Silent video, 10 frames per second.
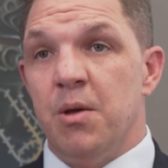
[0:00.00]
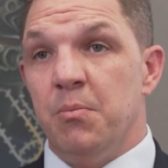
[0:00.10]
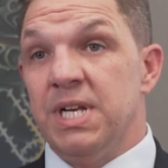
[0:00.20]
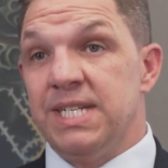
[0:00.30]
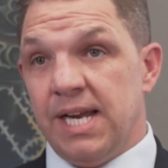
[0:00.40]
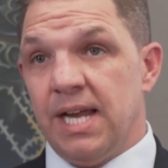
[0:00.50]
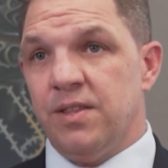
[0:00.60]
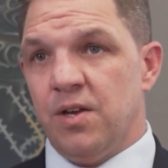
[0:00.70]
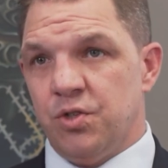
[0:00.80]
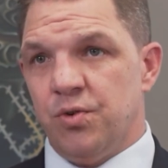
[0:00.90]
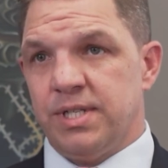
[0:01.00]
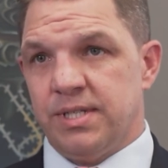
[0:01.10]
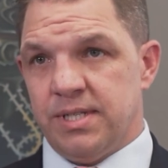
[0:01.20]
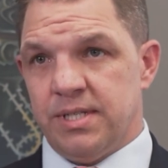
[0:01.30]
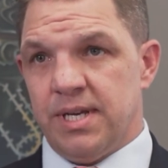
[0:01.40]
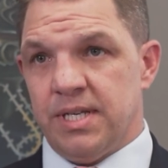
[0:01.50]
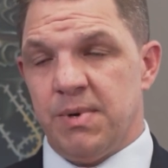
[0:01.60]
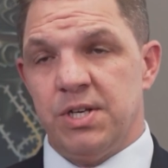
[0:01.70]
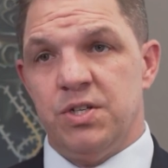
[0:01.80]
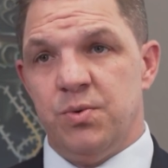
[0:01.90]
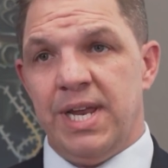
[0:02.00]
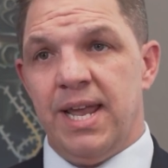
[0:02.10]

mitigate those risks as much as we